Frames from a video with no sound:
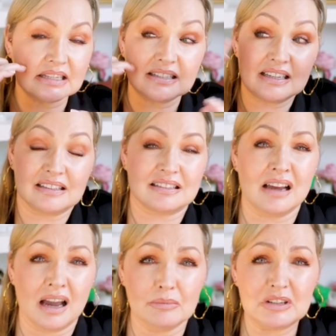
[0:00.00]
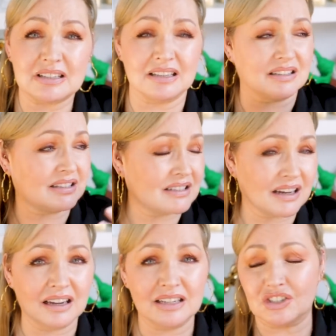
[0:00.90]
As I said, it's timeless, it's
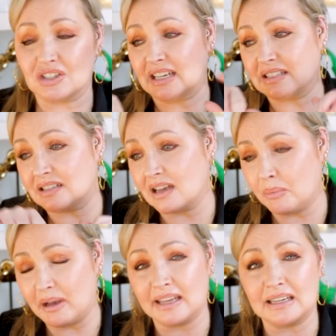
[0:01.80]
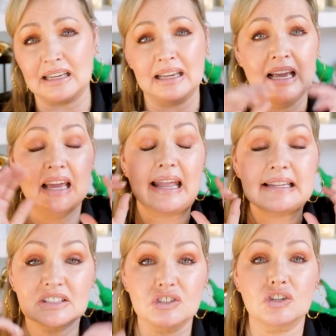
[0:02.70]
stylish, it has a top handle,
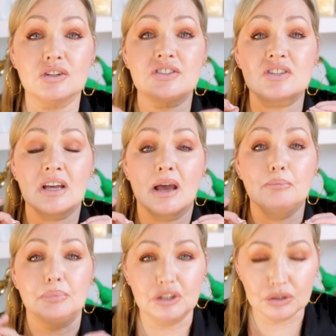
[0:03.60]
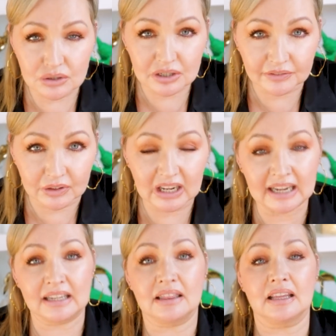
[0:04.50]
it's just beautiful,
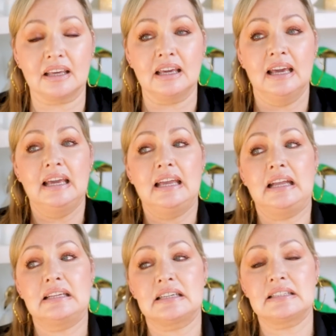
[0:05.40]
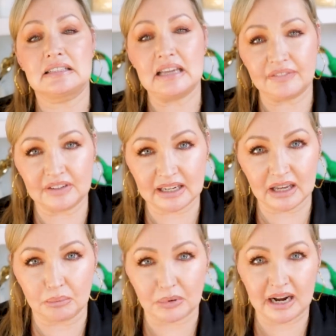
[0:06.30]
and I think it is definitely
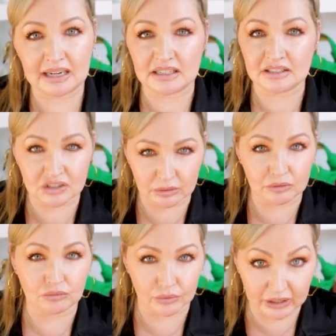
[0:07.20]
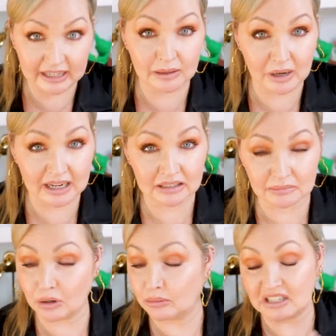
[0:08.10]
a brand. It's doing really well at the
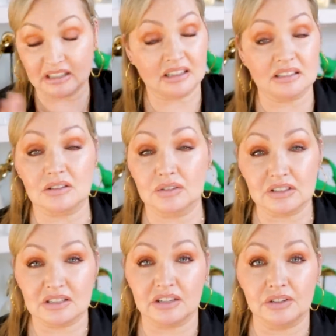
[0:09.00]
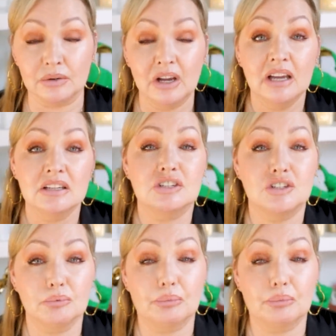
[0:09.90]
moment, and I think it's going to continue to do